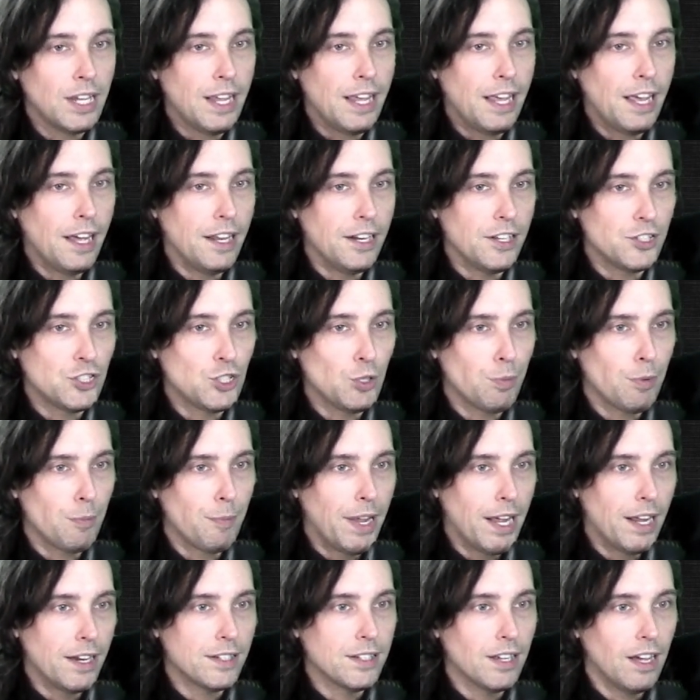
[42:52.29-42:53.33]
and he's
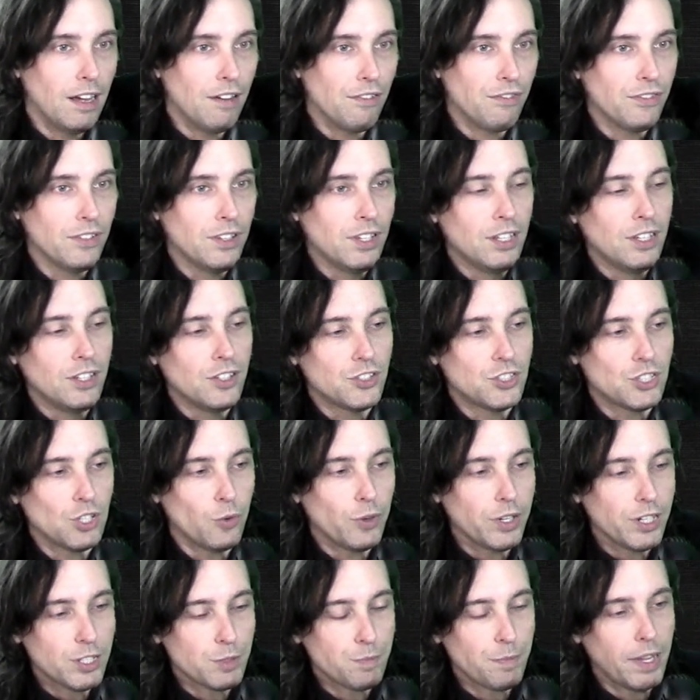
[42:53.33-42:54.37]
Superman tough. So we
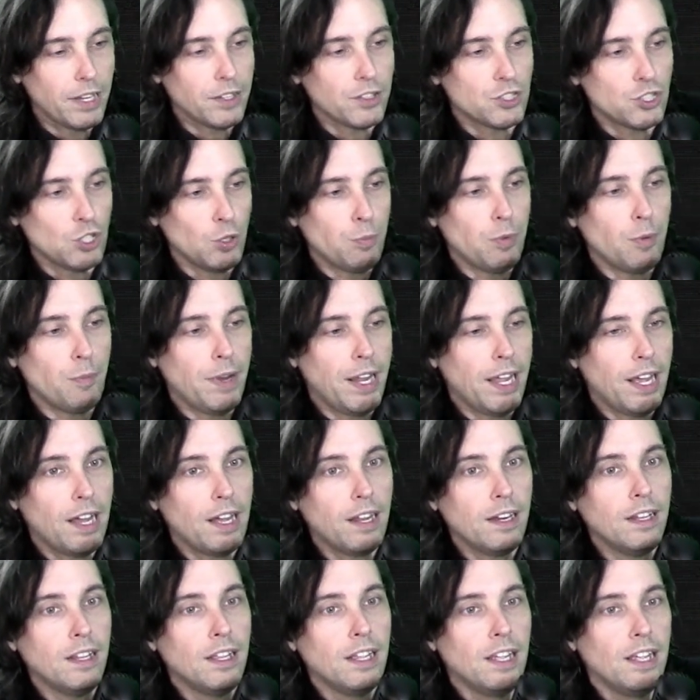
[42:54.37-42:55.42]
just made Superman.